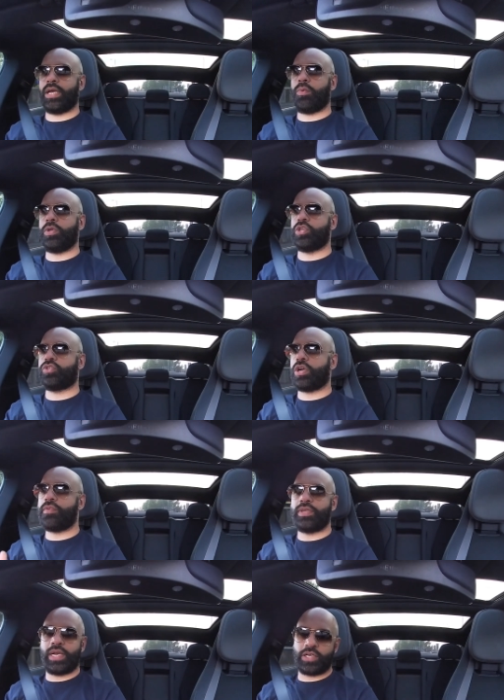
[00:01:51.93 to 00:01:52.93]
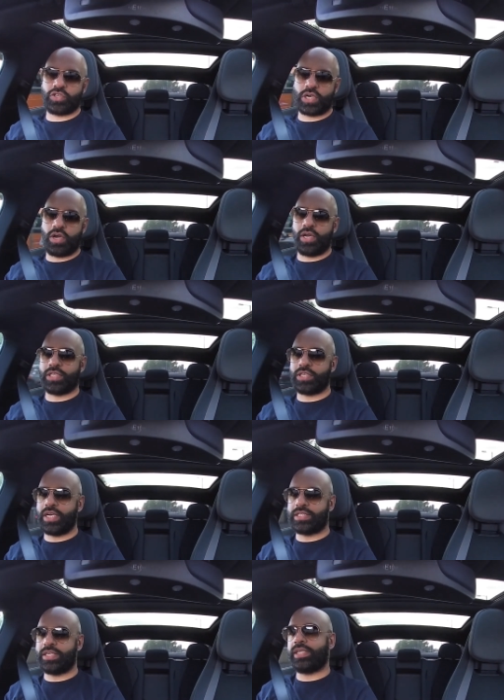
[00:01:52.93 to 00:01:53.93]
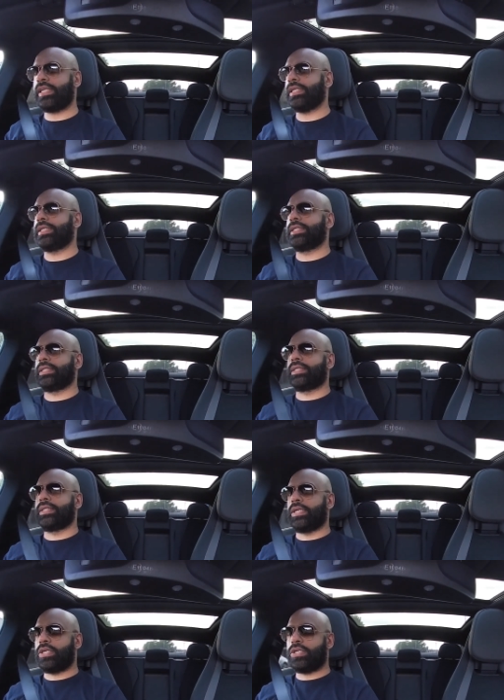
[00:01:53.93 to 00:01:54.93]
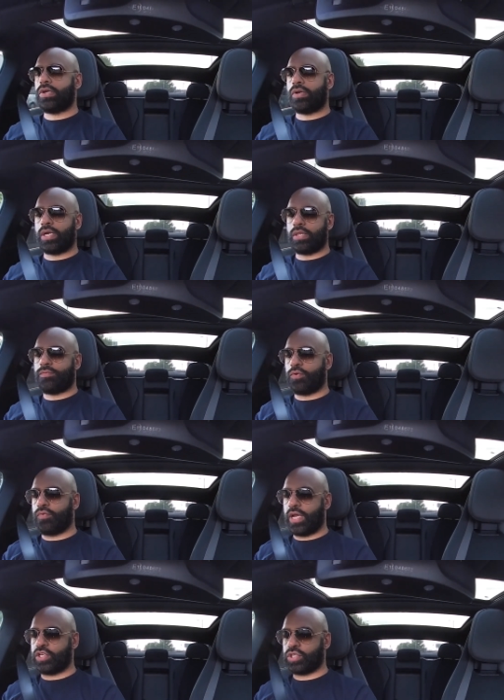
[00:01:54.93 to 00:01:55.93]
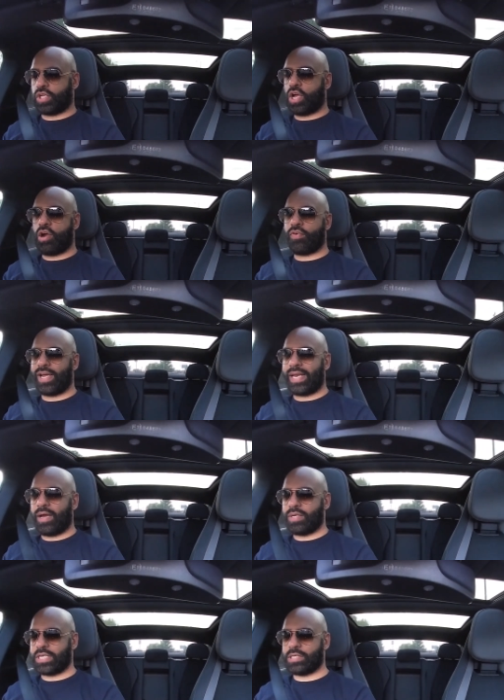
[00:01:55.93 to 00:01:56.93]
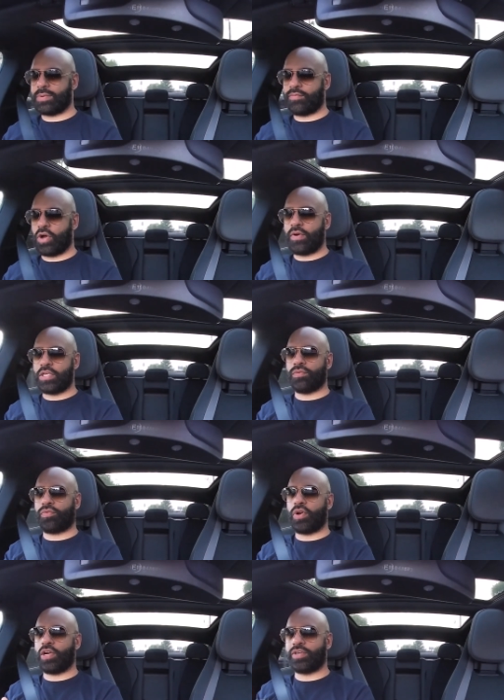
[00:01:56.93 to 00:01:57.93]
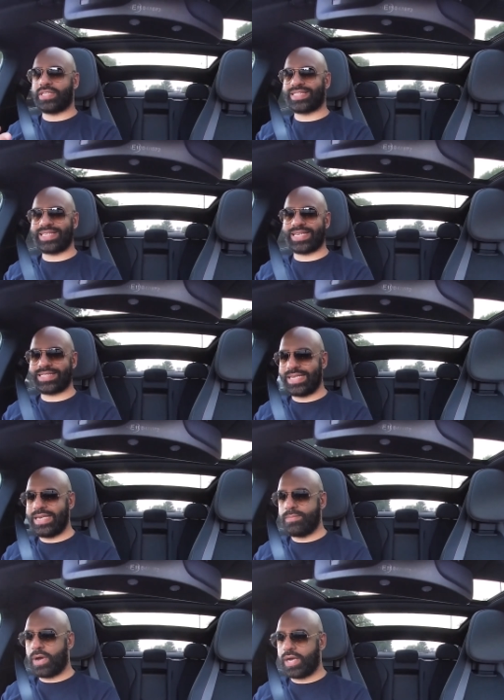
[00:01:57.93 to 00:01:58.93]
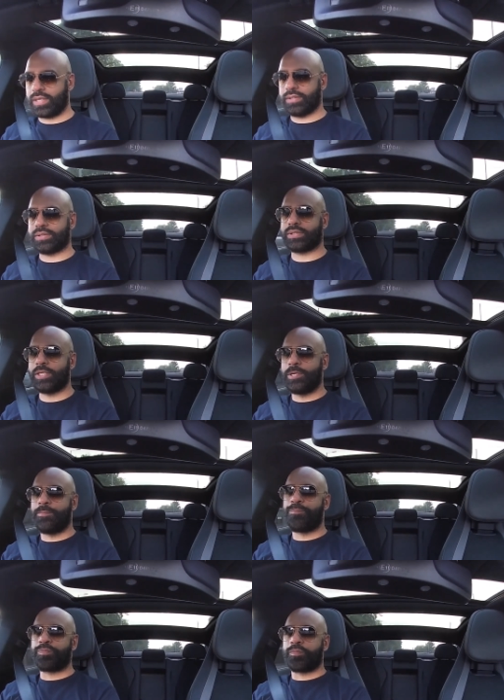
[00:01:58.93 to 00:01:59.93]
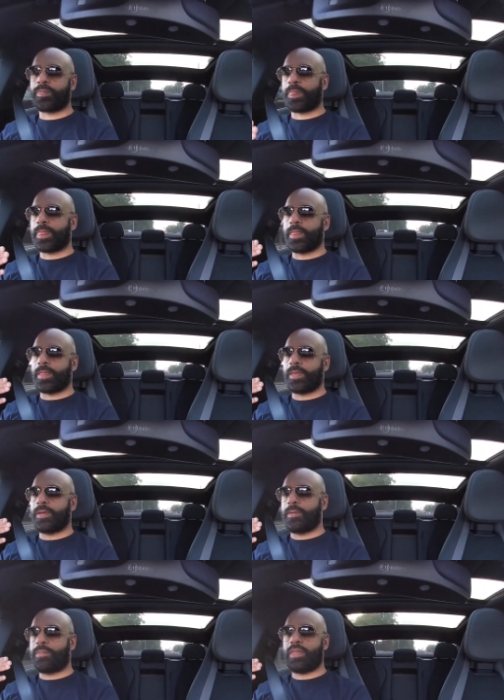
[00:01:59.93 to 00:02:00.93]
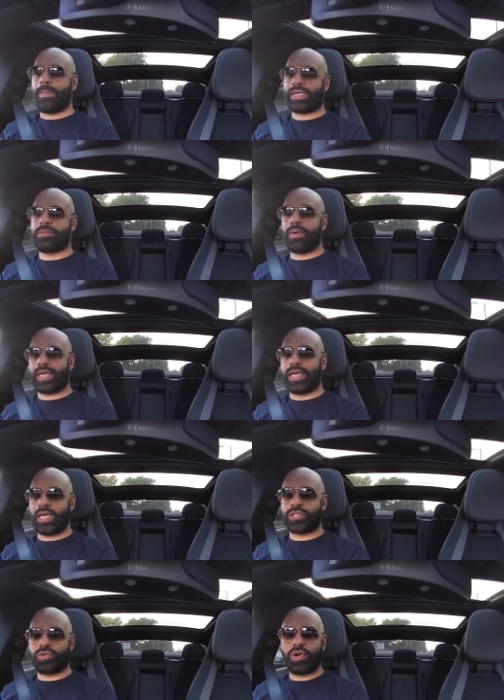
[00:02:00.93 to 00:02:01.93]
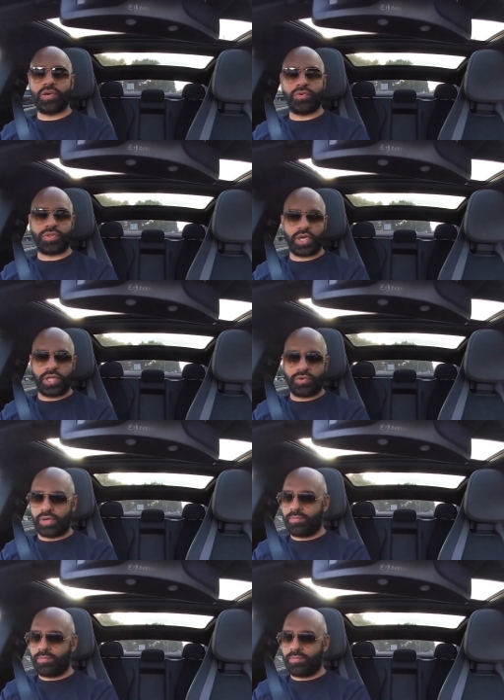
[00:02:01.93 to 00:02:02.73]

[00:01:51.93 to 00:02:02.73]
And when you drive an electric car excitedly, you don't get the full range. So the car right now, it tells me I've got a range of 316 miles, but the maximum I can get is 333.